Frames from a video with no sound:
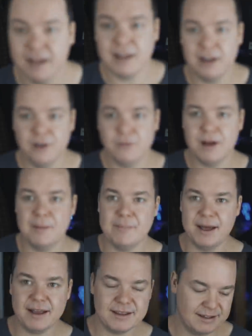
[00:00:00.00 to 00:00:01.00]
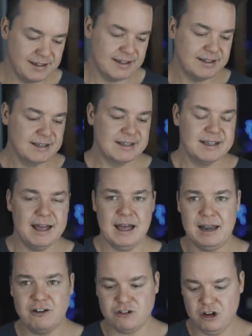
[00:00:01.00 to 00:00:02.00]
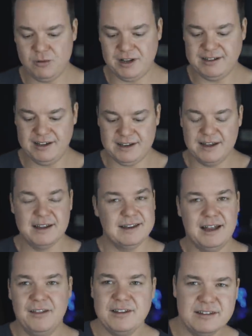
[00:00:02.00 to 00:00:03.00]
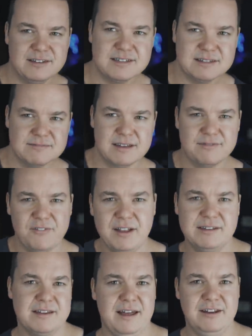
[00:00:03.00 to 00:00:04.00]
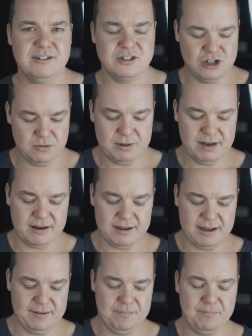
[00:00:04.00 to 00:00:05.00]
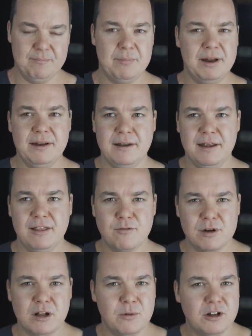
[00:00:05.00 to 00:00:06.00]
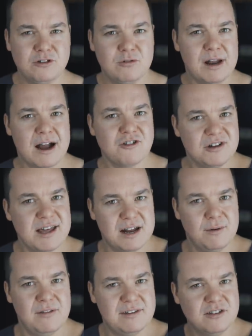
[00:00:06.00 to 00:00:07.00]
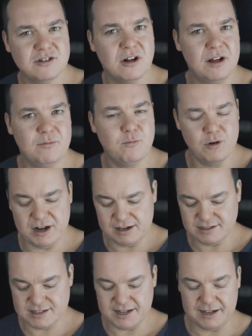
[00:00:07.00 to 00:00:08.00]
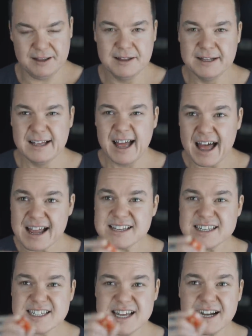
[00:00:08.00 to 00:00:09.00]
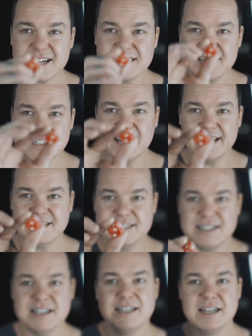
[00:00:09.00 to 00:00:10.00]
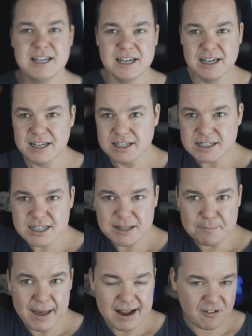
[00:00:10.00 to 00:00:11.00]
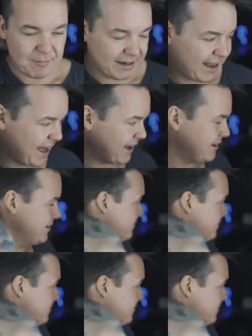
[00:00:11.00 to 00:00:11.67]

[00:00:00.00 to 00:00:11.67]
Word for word: Hello, I'm back. And I'll show you what I did. Now this is, this feels kind of stupid, um, but in the real world you can actually get away, this is not a ridiculous thing. I stuck the dice to the back of my neck.